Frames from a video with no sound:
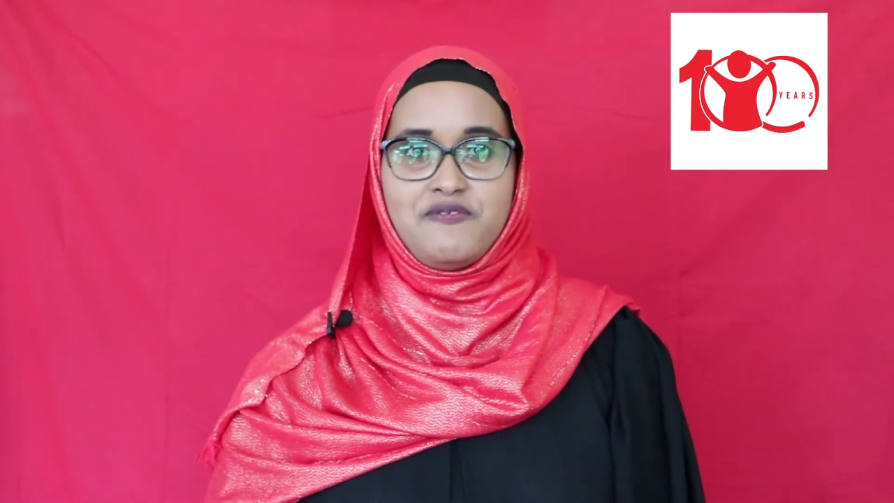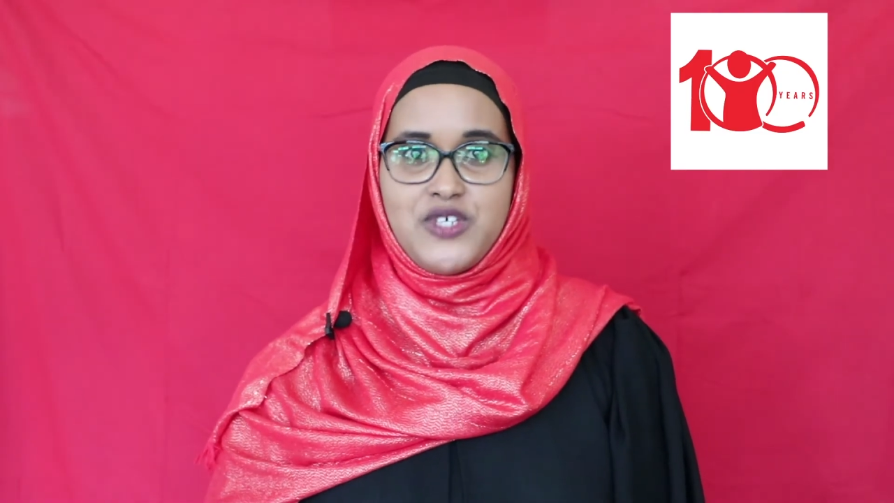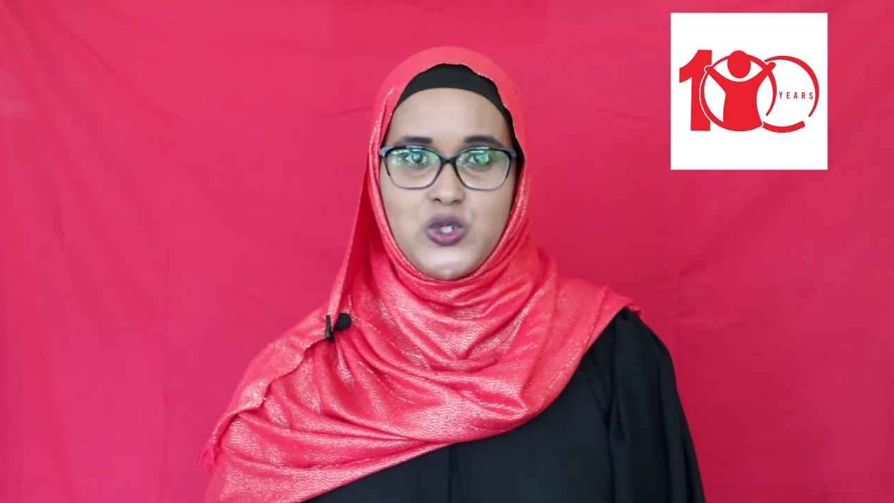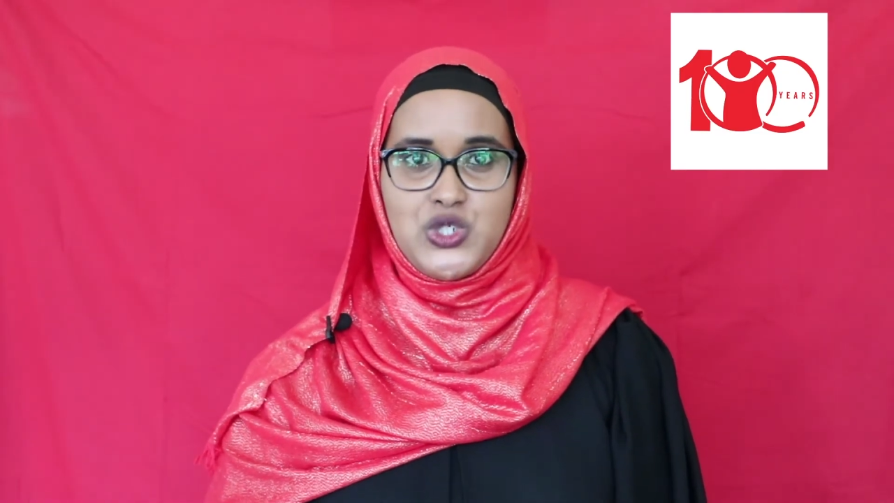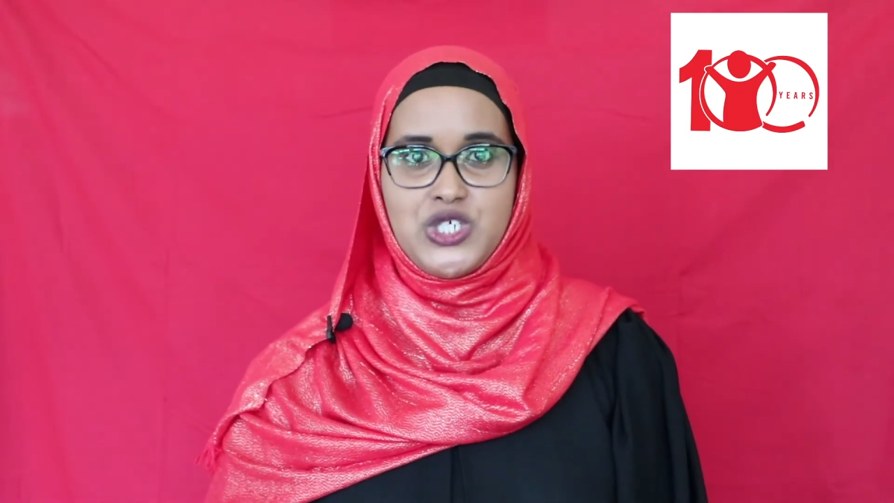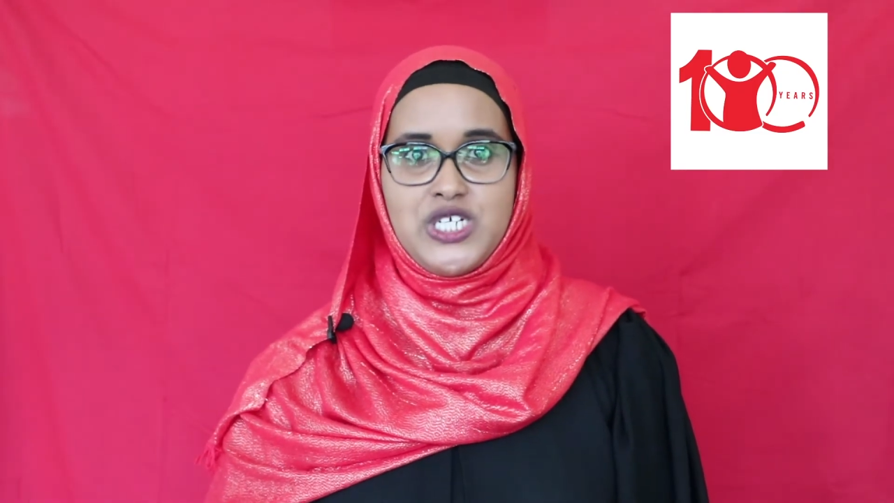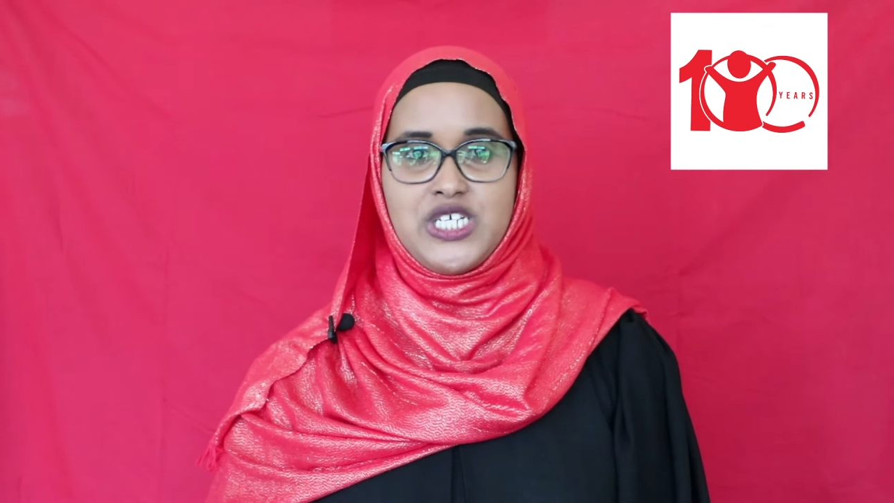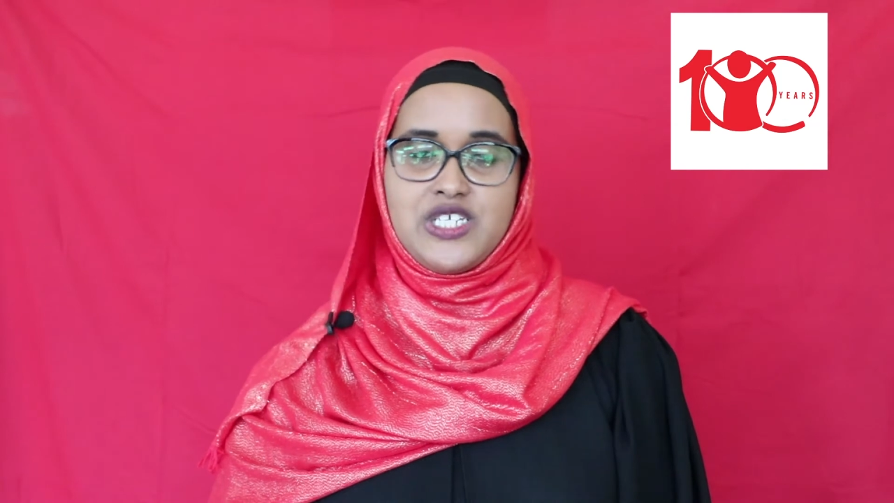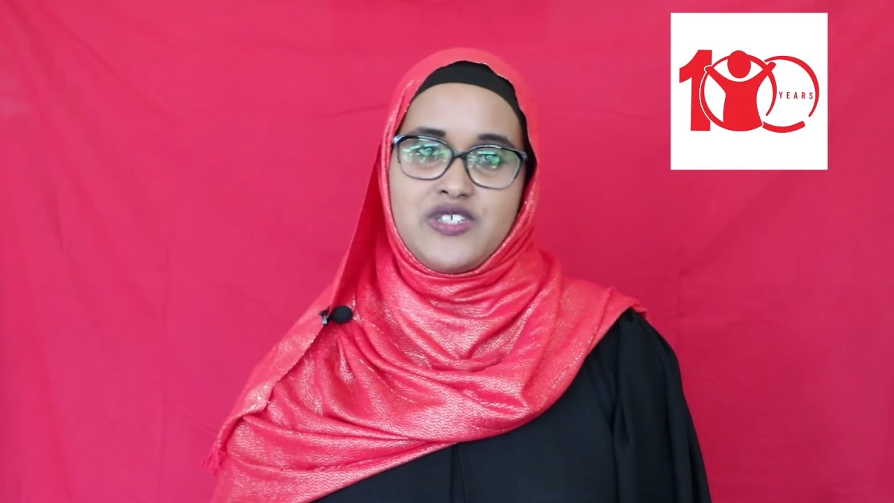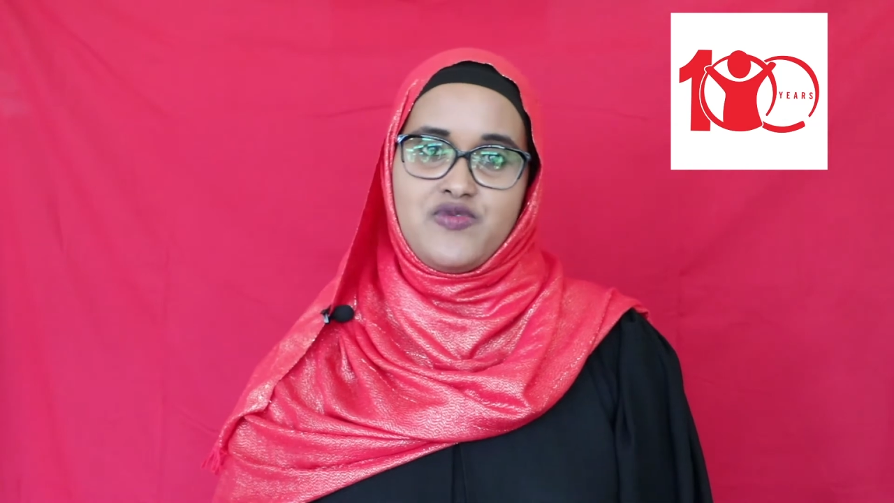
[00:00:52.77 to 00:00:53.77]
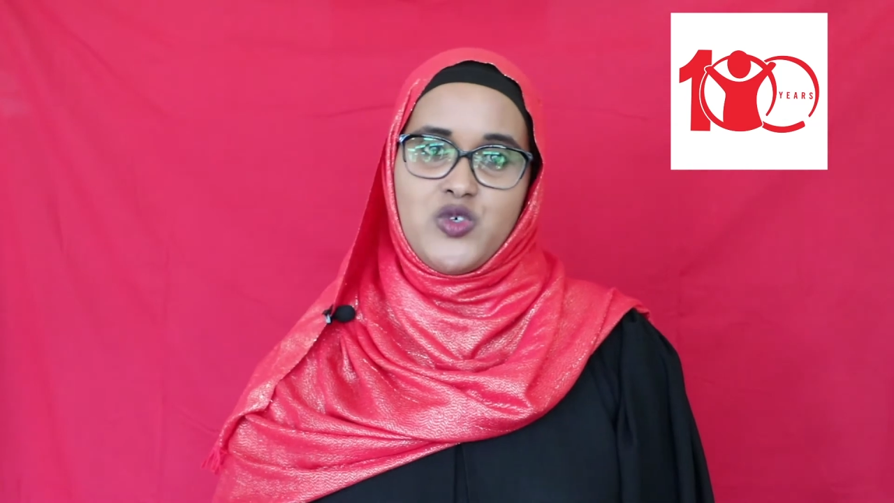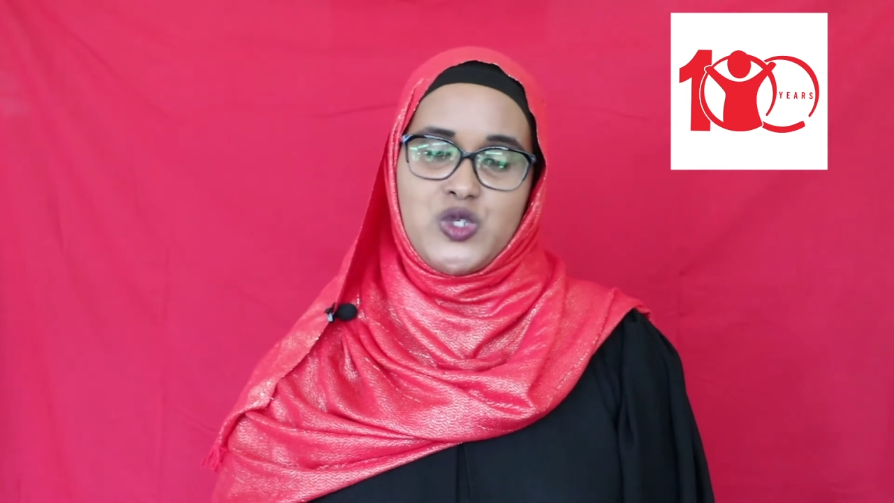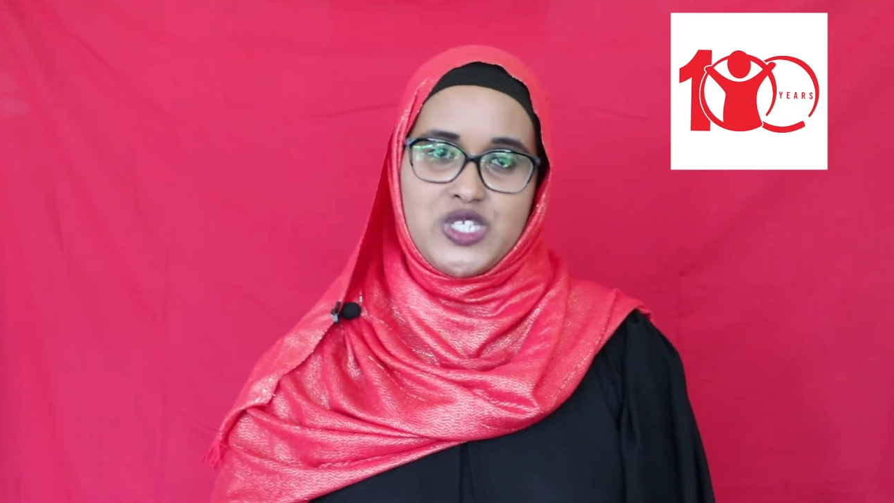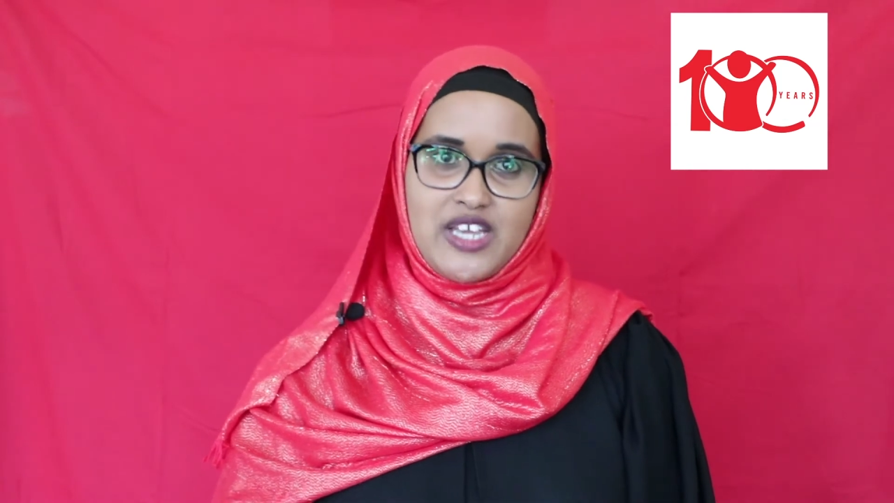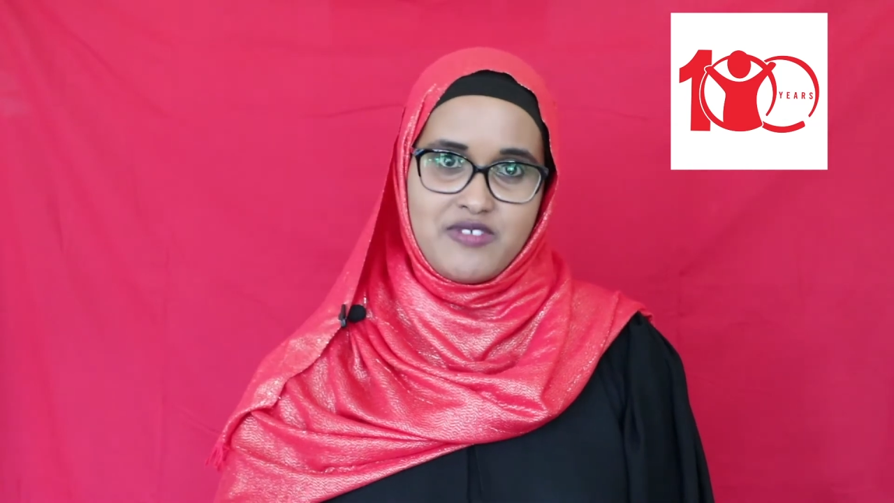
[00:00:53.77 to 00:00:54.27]
future is
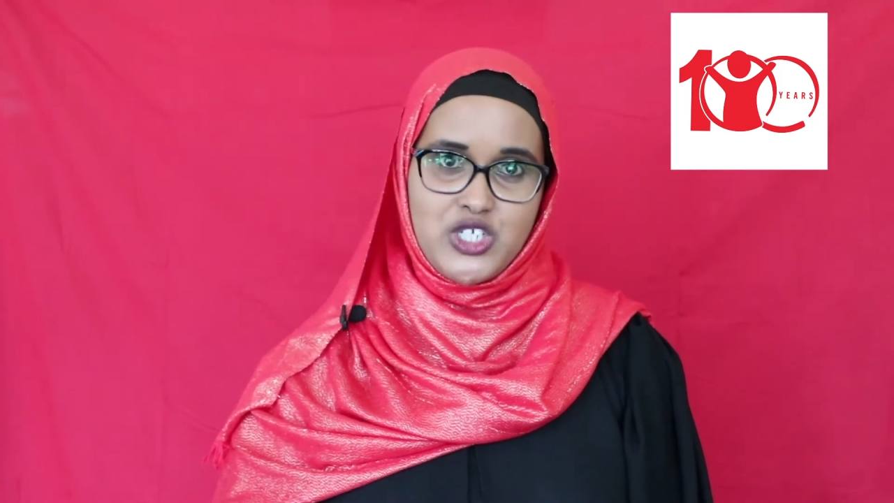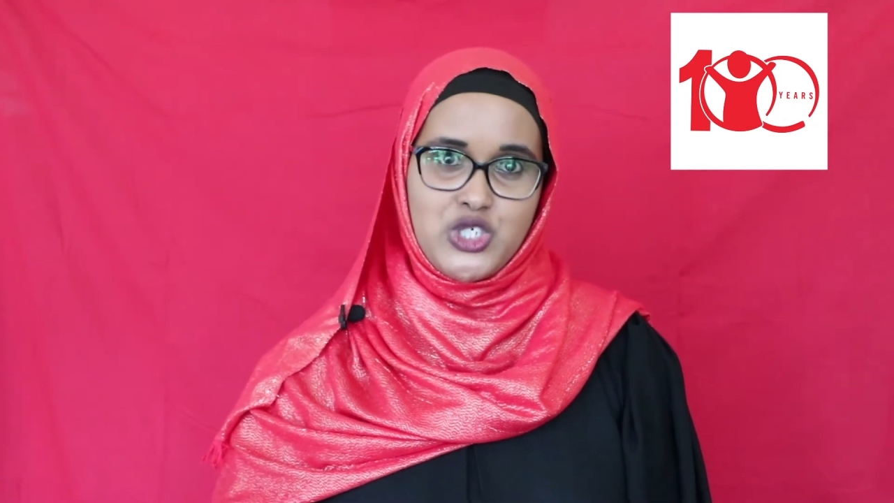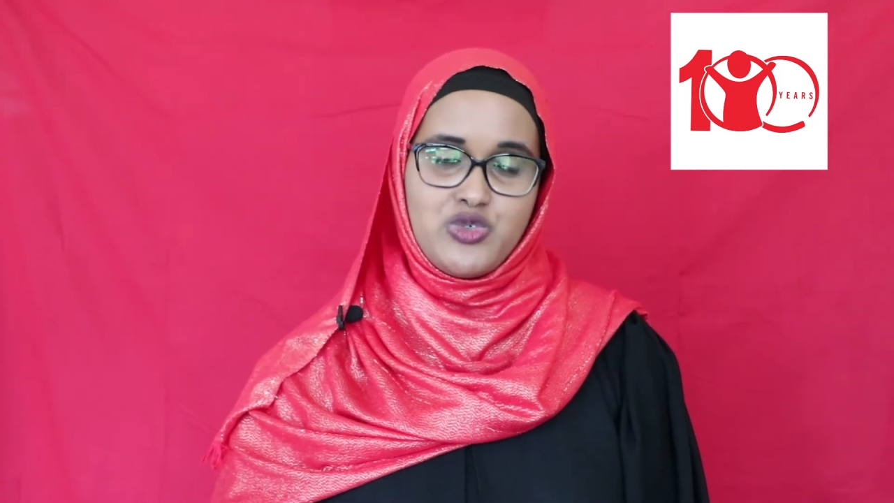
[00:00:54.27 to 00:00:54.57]
for Save the